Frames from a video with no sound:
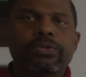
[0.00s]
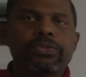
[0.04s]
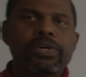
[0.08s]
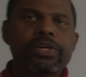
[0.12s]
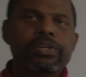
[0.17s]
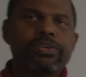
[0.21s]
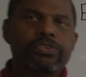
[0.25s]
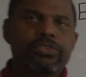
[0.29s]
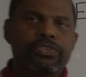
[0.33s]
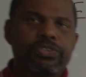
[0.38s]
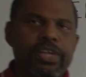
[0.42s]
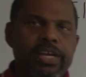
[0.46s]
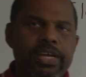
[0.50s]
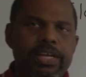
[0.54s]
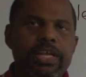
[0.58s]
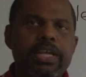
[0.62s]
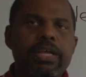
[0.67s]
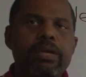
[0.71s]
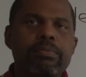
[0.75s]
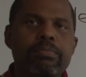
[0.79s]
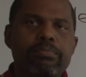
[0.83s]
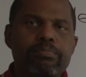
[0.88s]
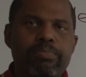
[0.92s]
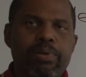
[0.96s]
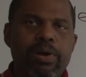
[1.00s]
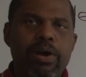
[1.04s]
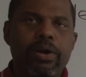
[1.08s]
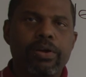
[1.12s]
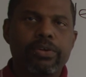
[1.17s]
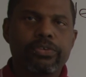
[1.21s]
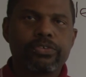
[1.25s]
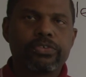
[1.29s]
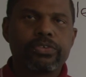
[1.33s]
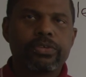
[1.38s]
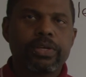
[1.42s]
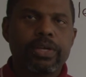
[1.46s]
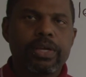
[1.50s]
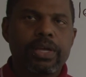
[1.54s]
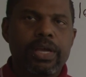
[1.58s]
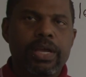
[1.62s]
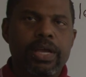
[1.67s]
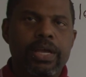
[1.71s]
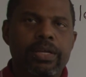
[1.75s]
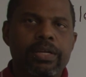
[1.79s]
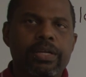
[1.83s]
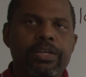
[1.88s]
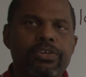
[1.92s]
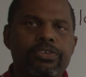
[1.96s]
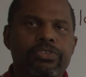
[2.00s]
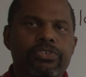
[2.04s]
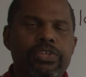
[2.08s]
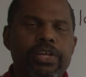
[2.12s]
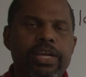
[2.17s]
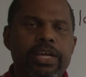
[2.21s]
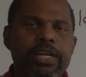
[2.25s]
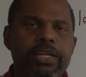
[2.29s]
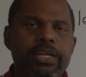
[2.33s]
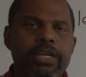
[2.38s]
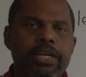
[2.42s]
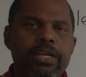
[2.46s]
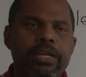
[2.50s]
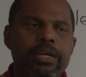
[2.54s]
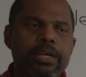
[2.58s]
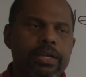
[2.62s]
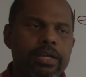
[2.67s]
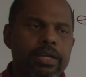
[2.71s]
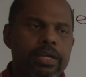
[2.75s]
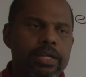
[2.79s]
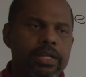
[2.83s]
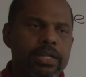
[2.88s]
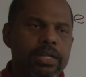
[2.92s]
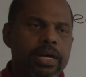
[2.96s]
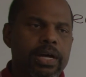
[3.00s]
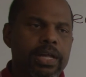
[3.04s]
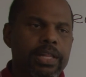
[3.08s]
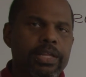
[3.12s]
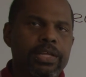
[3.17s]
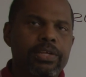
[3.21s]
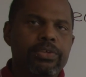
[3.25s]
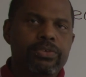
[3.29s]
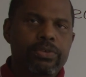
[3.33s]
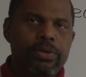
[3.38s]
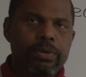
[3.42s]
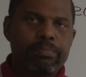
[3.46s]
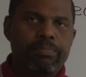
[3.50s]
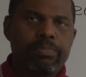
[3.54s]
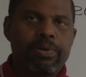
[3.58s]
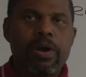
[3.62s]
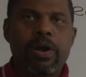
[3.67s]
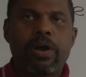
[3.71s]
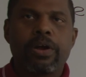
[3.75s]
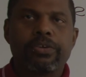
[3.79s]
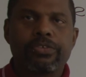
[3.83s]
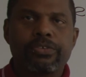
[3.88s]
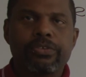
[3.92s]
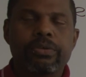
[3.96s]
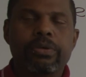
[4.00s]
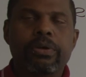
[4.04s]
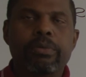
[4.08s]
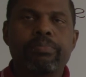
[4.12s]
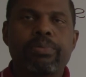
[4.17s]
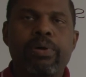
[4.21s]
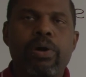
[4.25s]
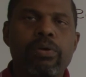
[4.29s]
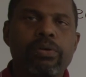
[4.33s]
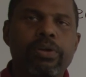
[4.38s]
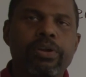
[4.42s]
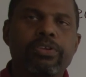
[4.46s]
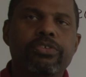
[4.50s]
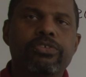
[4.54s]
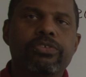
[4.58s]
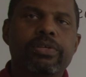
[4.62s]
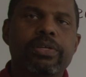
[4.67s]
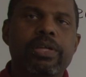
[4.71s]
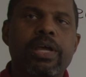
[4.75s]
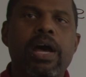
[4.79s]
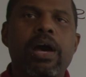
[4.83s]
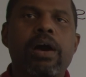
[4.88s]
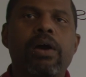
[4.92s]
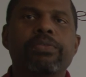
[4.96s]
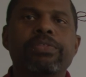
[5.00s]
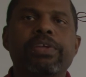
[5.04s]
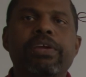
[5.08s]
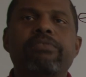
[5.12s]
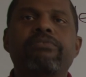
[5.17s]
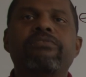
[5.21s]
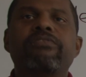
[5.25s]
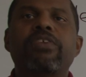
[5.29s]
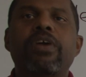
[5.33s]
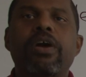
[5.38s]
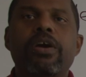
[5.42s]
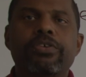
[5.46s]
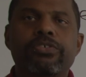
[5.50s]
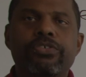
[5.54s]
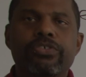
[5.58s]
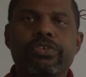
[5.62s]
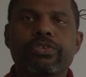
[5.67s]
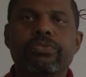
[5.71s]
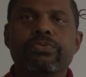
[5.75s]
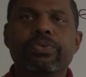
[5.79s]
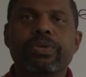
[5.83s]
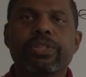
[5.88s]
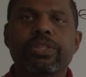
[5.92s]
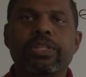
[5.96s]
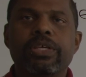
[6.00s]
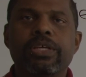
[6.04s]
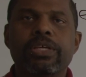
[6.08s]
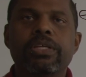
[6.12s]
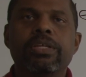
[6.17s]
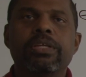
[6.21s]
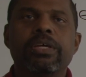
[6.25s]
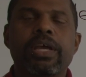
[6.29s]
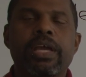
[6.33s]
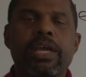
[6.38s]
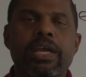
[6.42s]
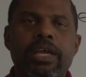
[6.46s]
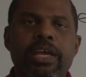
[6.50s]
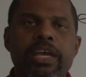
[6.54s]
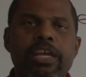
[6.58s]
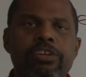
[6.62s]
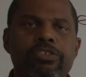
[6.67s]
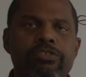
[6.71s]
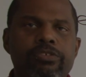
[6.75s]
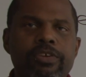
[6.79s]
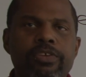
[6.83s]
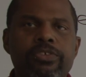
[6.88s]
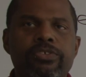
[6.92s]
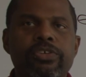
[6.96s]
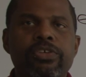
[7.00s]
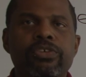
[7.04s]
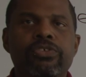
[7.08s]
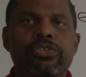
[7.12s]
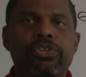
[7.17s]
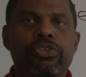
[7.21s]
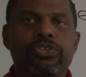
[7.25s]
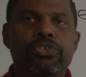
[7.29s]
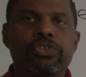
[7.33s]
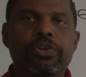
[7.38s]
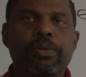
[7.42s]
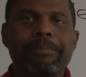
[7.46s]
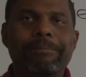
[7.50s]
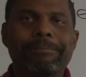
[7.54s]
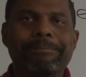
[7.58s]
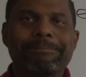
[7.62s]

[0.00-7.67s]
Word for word: to understanding parts and understanding uh, these parts and components and how they function within a HVAC system.